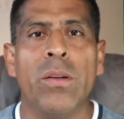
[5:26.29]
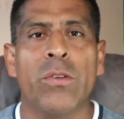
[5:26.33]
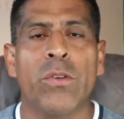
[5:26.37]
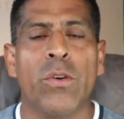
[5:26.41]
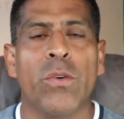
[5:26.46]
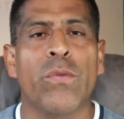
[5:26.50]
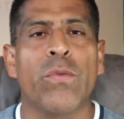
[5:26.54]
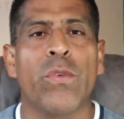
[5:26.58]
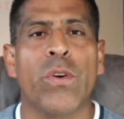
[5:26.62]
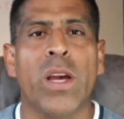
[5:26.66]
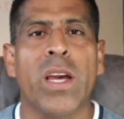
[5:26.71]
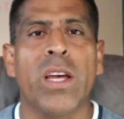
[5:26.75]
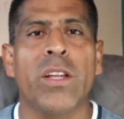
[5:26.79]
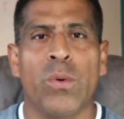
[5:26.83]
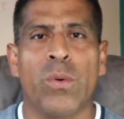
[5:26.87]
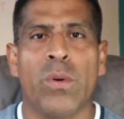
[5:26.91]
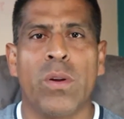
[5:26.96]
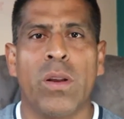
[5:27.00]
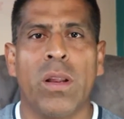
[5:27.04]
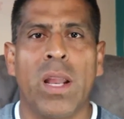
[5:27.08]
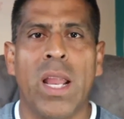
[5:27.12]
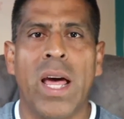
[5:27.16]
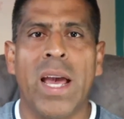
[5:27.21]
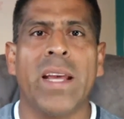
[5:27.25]
don't forget
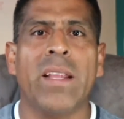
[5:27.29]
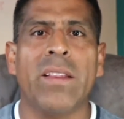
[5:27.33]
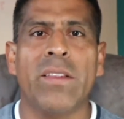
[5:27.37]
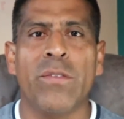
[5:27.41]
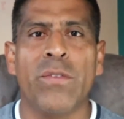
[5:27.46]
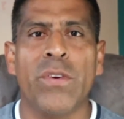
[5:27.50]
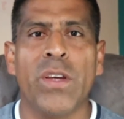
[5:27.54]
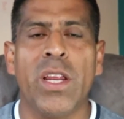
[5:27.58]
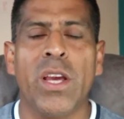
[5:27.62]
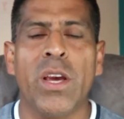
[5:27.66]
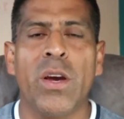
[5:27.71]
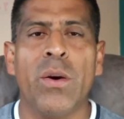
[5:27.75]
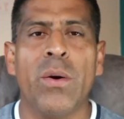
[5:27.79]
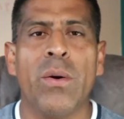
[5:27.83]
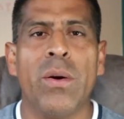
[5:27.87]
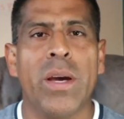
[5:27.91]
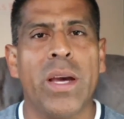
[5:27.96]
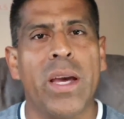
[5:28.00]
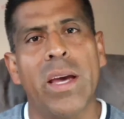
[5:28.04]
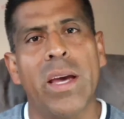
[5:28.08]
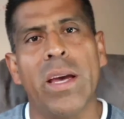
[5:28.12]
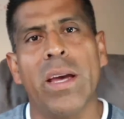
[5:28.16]
to like the video